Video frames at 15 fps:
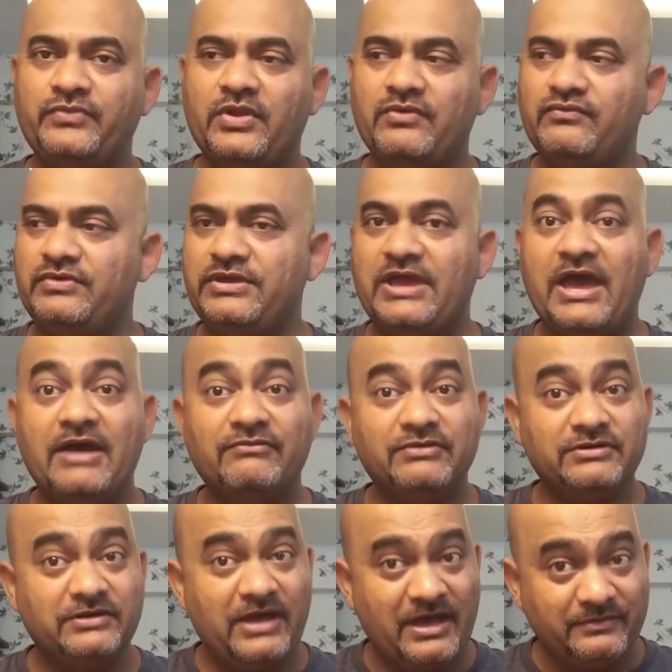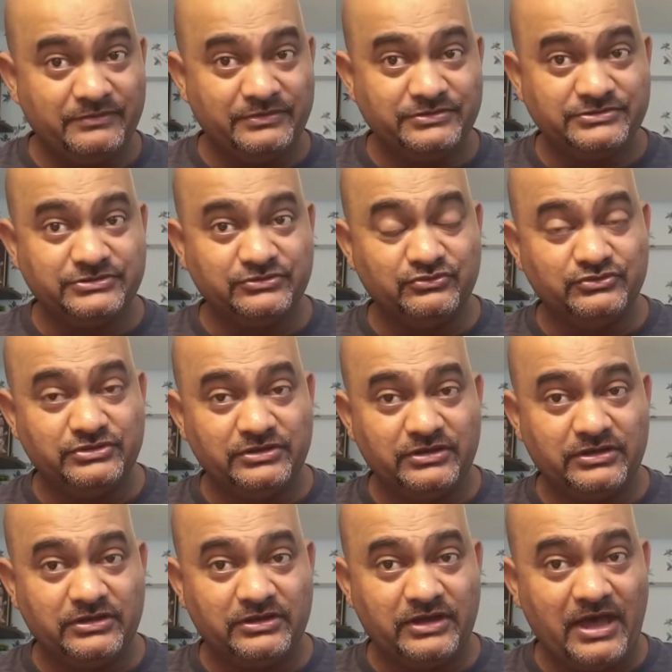we have a habit, we
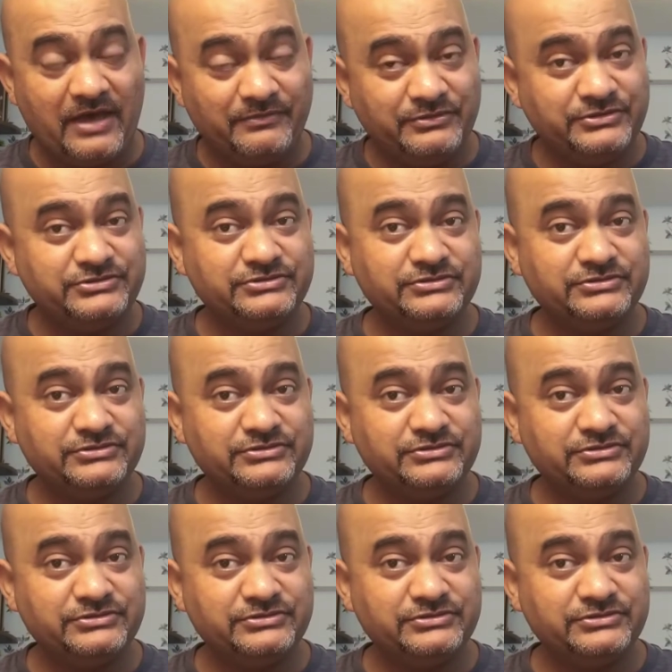have